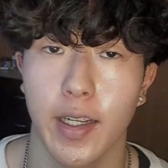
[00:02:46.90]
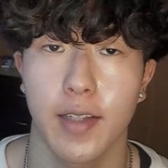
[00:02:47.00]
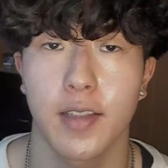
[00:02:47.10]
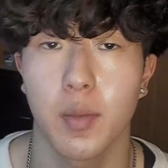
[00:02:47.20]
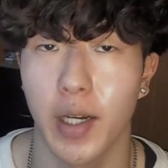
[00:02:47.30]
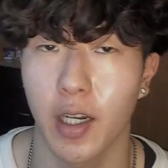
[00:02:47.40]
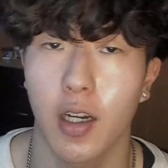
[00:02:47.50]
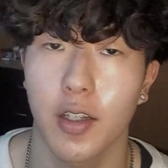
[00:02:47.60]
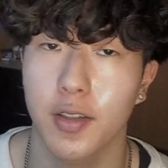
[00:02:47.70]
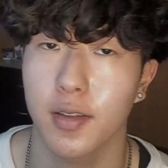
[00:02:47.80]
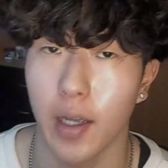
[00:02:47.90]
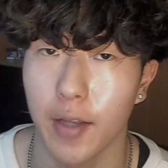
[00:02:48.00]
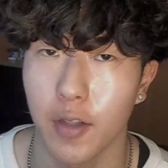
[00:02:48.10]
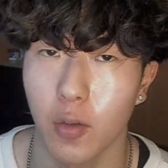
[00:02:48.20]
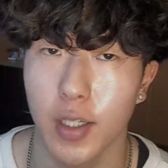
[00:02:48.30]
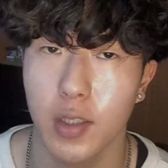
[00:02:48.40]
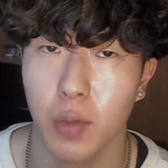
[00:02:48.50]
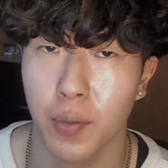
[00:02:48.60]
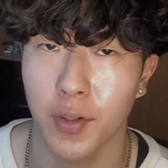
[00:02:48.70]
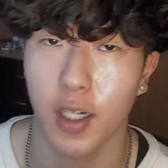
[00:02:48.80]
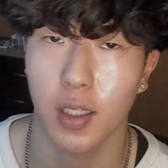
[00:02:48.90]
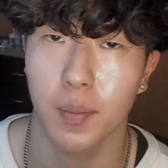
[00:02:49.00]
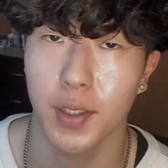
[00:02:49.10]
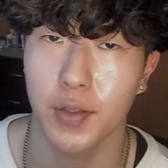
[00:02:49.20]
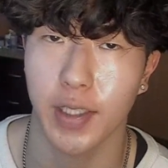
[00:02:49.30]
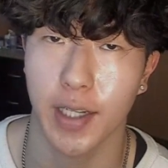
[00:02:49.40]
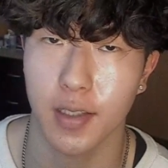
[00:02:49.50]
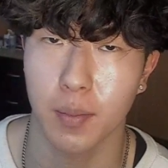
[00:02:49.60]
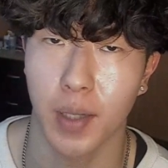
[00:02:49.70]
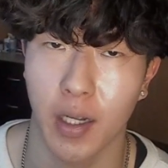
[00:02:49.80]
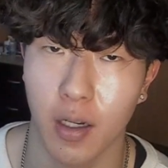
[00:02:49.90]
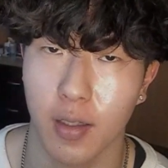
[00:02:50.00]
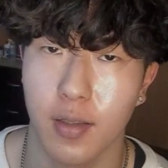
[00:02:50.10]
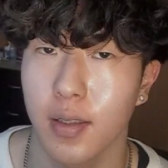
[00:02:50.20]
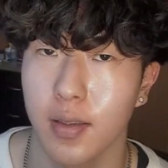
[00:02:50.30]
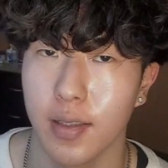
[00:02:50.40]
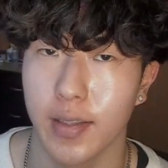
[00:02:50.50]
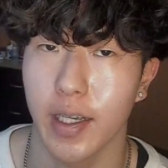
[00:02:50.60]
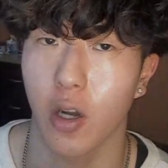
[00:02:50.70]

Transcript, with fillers: antibiotics, and the reason why we're not going to be using antibiotics is that